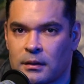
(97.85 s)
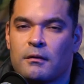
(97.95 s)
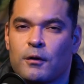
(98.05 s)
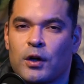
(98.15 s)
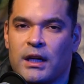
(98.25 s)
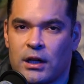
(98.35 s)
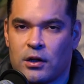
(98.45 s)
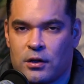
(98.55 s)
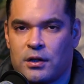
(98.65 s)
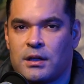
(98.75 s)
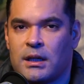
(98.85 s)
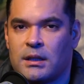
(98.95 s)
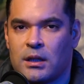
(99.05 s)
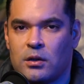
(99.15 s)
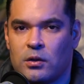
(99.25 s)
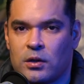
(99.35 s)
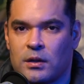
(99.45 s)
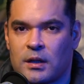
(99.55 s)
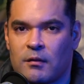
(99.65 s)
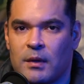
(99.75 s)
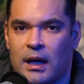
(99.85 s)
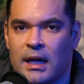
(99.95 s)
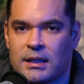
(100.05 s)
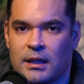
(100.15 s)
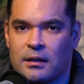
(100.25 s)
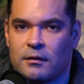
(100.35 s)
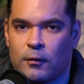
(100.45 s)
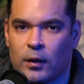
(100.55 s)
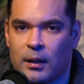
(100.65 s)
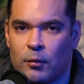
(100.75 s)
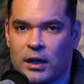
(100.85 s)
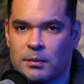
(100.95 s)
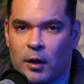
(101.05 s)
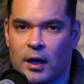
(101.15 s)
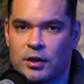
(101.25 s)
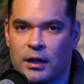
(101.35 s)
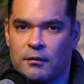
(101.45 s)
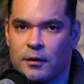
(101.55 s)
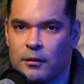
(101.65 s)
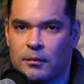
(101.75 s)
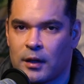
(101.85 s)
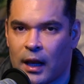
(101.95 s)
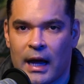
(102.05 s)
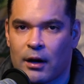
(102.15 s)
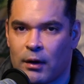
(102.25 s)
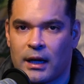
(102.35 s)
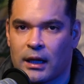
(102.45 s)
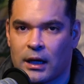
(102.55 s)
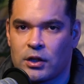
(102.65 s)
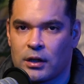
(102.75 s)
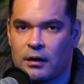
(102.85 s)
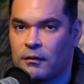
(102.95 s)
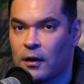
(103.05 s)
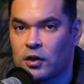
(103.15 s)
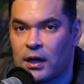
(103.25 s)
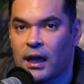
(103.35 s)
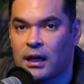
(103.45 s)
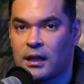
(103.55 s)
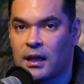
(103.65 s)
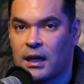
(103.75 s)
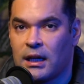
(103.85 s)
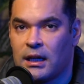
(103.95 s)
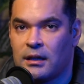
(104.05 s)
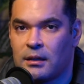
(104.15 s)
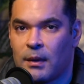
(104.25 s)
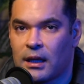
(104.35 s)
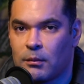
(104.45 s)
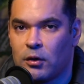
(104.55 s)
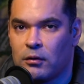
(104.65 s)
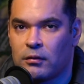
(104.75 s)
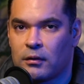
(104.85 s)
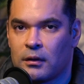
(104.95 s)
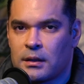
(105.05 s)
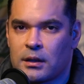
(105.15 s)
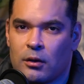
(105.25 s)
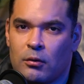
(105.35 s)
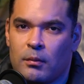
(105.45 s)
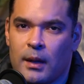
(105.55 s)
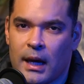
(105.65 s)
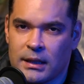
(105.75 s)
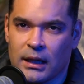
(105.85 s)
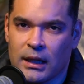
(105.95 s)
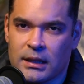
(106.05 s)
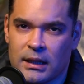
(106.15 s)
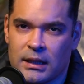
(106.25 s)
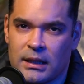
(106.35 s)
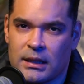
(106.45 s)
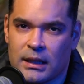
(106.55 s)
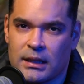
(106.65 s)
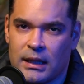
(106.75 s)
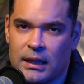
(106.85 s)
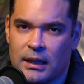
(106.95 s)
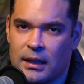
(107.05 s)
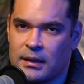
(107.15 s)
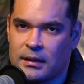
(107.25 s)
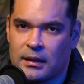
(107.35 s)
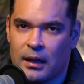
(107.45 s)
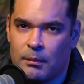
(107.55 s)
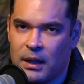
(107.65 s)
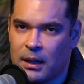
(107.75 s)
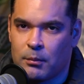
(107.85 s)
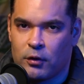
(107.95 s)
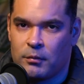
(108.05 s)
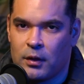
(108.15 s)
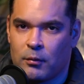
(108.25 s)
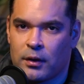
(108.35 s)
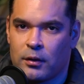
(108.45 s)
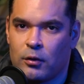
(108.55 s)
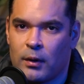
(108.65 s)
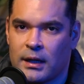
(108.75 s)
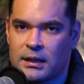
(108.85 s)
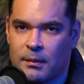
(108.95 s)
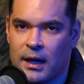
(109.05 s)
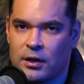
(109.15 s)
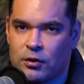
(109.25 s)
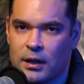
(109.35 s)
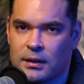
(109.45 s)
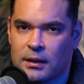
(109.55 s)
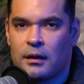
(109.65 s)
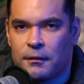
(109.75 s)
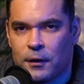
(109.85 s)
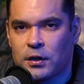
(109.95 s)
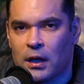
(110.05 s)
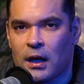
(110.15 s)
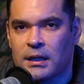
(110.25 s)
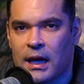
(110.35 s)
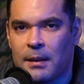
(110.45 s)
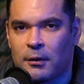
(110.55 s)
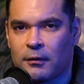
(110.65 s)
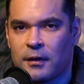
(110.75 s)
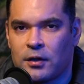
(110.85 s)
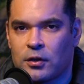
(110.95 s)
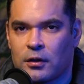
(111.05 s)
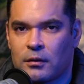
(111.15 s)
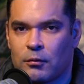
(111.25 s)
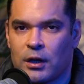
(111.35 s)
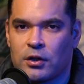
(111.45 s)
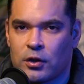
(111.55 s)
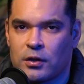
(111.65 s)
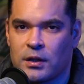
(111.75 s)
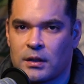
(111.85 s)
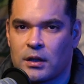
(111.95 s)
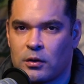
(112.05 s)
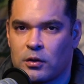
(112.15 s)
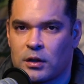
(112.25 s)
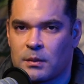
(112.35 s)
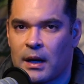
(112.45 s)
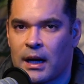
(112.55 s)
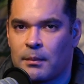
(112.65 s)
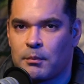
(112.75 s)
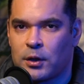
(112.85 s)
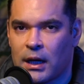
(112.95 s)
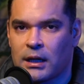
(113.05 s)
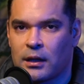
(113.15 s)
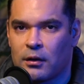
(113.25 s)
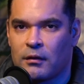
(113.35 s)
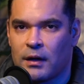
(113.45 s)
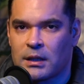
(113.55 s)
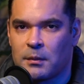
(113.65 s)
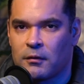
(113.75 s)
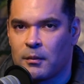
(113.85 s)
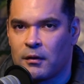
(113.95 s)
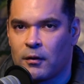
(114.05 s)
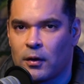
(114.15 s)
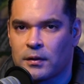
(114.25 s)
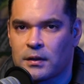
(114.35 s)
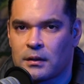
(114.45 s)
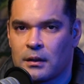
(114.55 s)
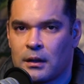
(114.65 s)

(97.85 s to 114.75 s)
For years, institutions have been hesitant to fully embrace blockchain for the lack of regulation and functionality that they need to make the move. So, X L S sixty-six D is a big improvement with new ways to manage risk. The first loss capital feature reassures institutions by protecting their investment from defaults.